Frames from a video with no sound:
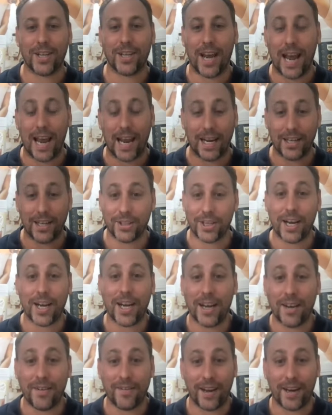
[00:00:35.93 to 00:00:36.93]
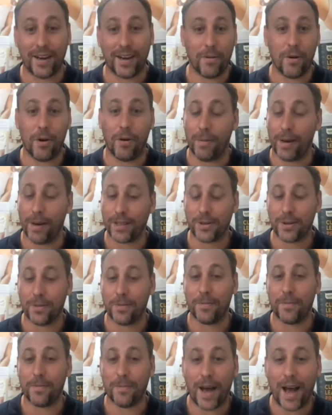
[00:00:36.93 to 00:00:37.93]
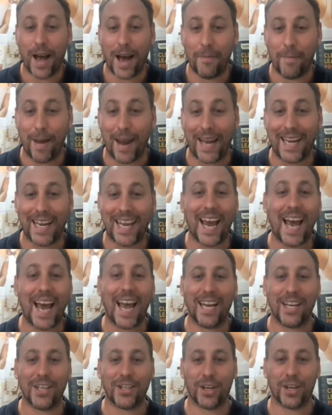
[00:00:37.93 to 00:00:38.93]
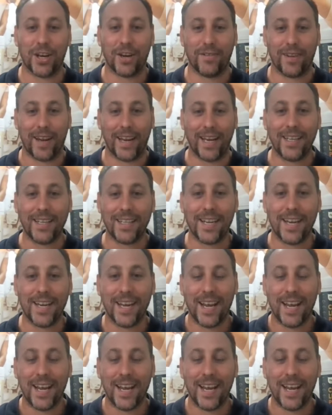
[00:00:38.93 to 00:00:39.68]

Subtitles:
Asia event or Muscle Mania Asia event